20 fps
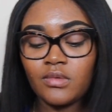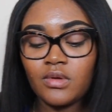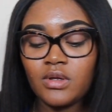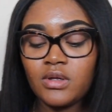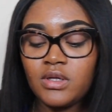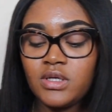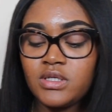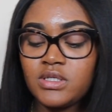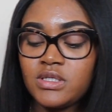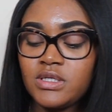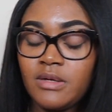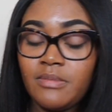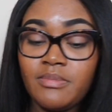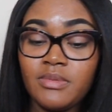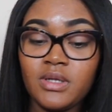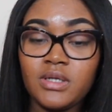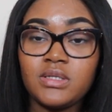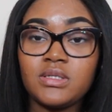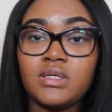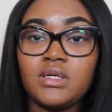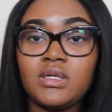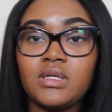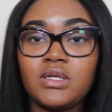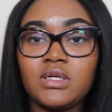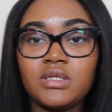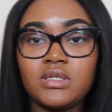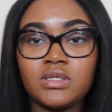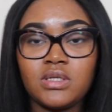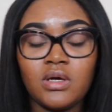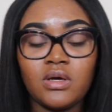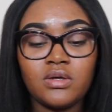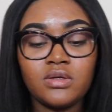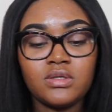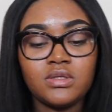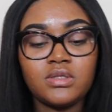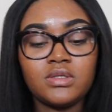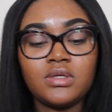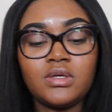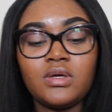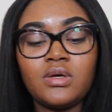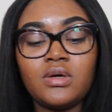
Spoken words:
let's dip this in the sauce.